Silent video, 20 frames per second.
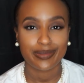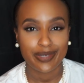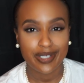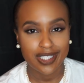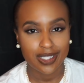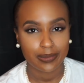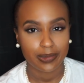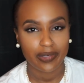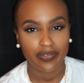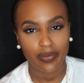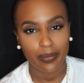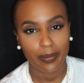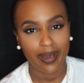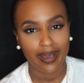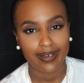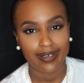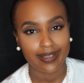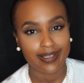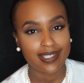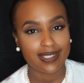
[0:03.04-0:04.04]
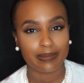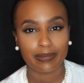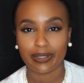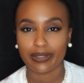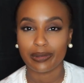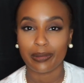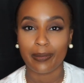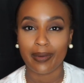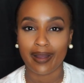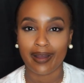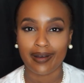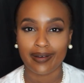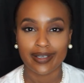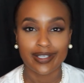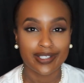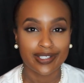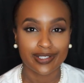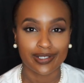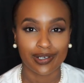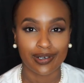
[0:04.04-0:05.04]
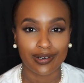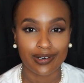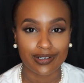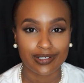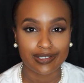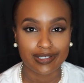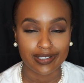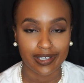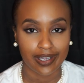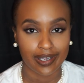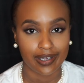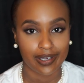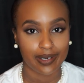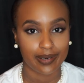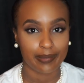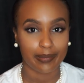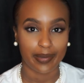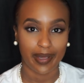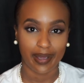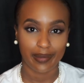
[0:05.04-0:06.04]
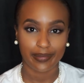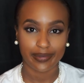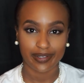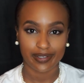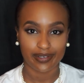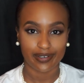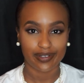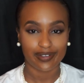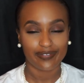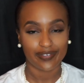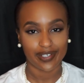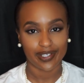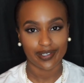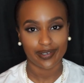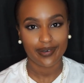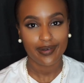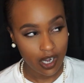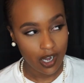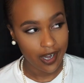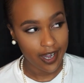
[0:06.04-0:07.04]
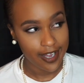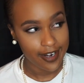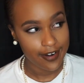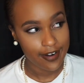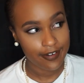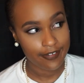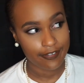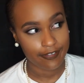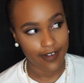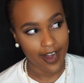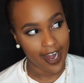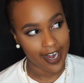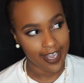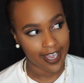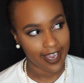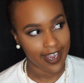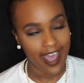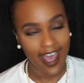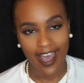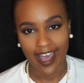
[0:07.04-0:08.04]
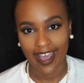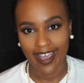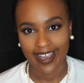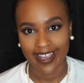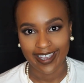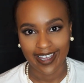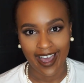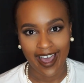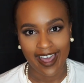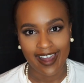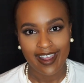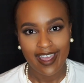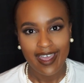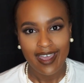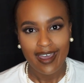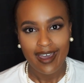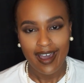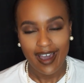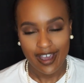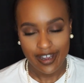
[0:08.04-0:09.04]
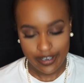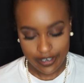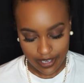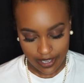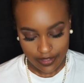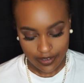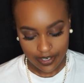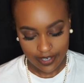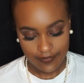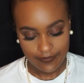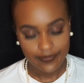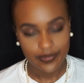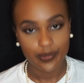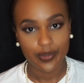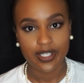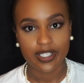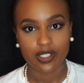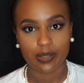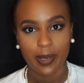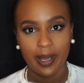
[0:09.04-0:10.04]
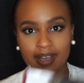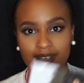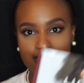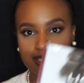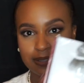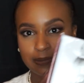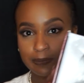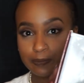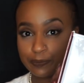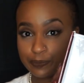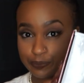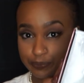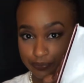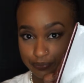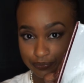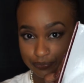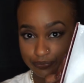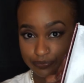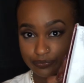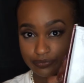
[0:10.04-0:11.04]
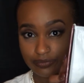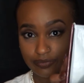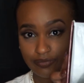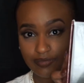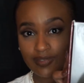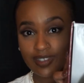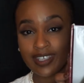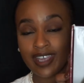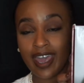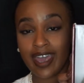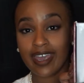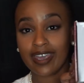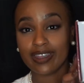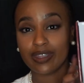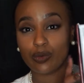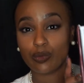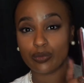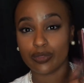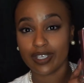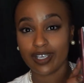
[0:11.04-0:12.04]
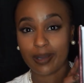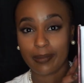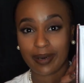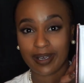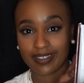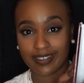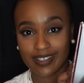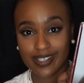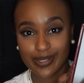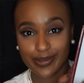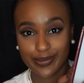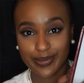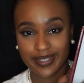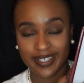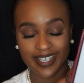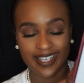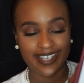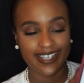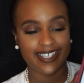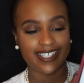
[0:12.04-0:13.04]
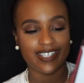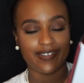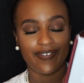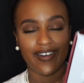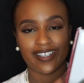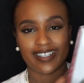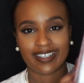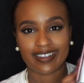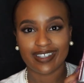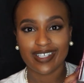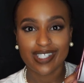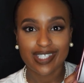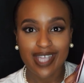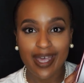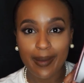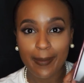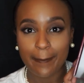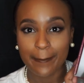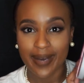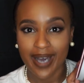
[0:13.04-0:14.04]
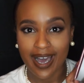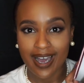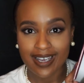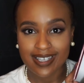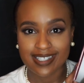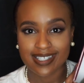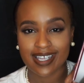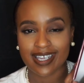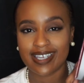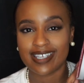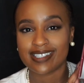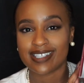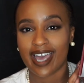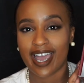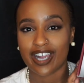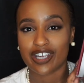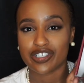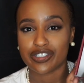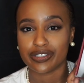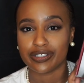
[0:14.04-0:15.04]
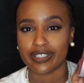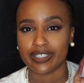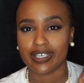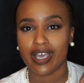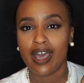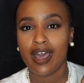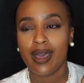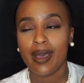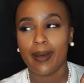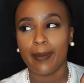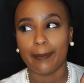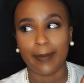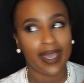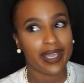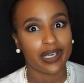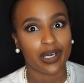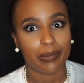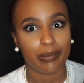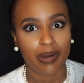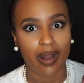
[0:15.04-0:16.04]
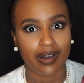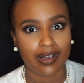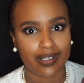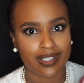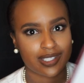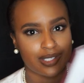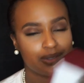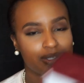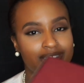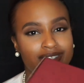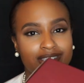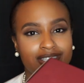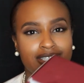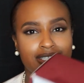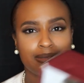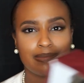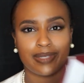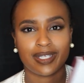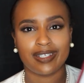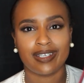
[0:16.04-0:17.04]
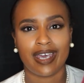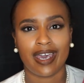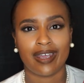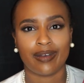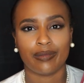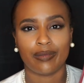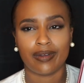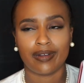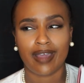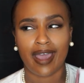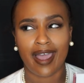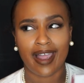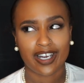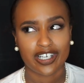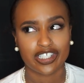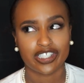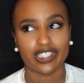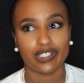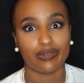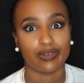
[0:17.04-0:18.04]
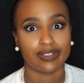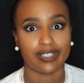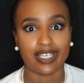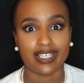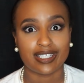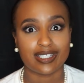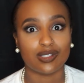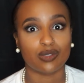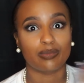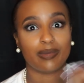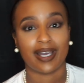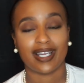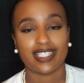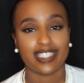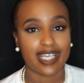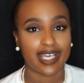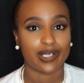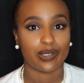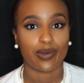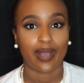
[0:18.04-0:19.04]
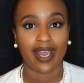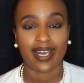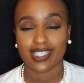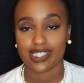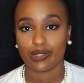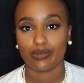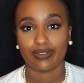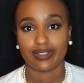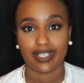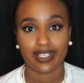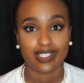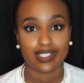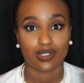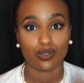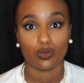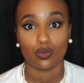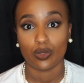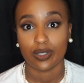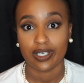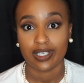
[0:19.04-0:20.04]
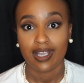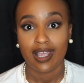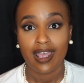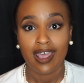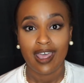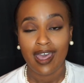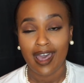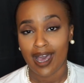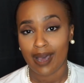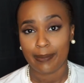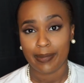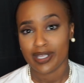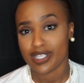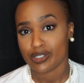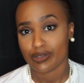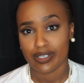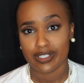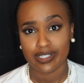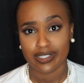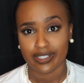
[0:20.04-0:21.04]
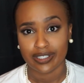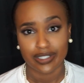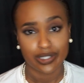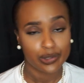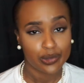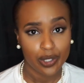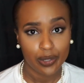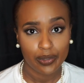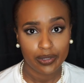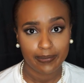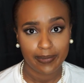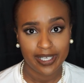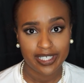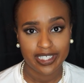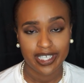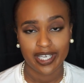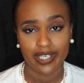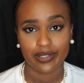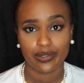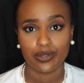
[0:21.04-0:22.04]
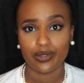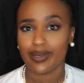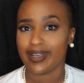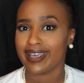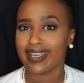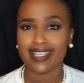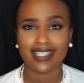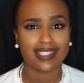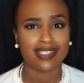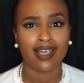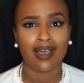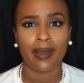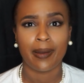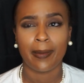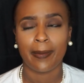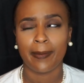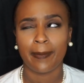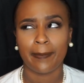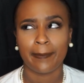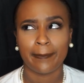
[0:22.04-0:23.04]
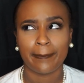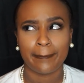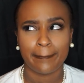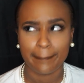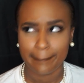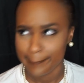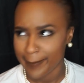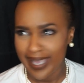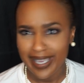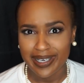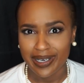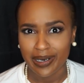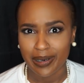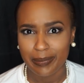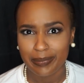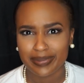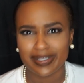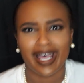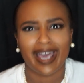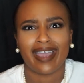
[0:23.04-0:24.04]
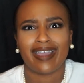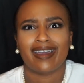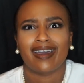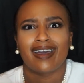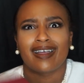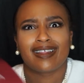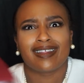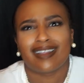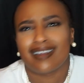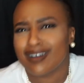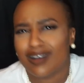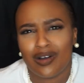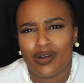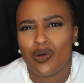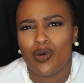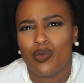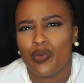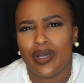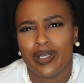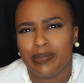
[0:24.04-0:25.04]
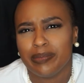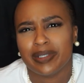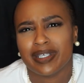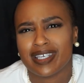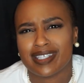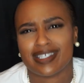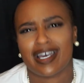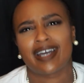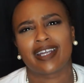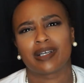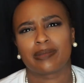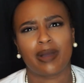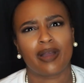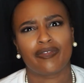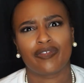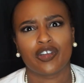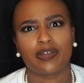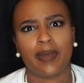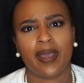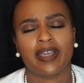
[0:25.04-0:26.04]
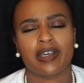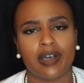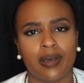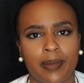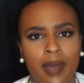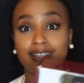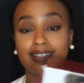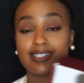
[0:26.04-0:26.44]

What's up, everybody? It's been a while. It's your girl Shay here, back with another video. On Friday, I got another Influenster box. And the thing about this one is the fact that this box is actually makeup products. So this is something that actually relates to my channel, actually relates to what I'm interested in doing with my channel. It's makeup. Like, who wouldn't be excited about free makeup?